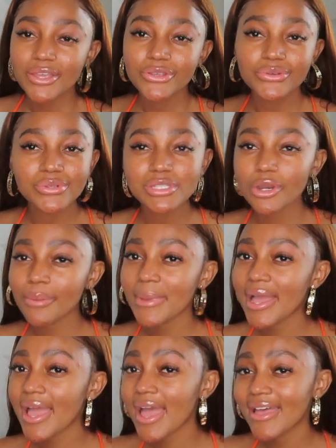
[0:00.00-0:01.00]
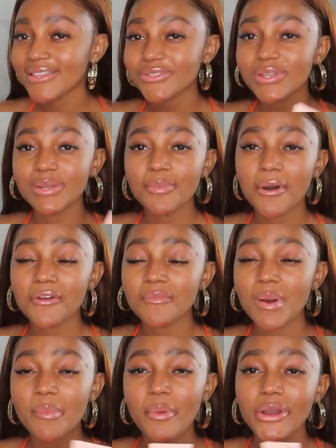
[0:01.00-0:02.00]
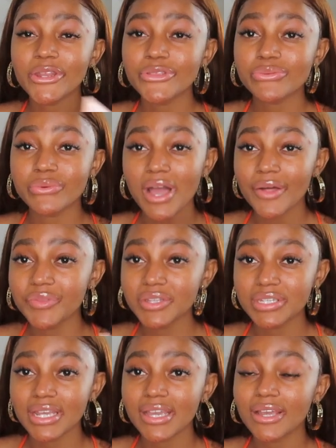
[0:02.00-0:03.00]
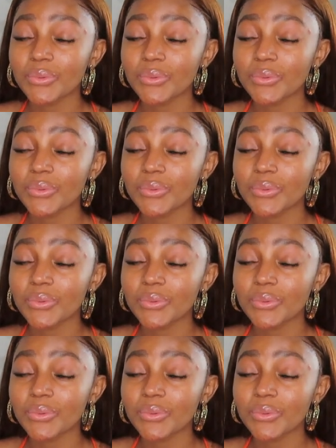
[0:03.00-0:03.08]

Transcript: use it on my hands or any part of my body throughout the day.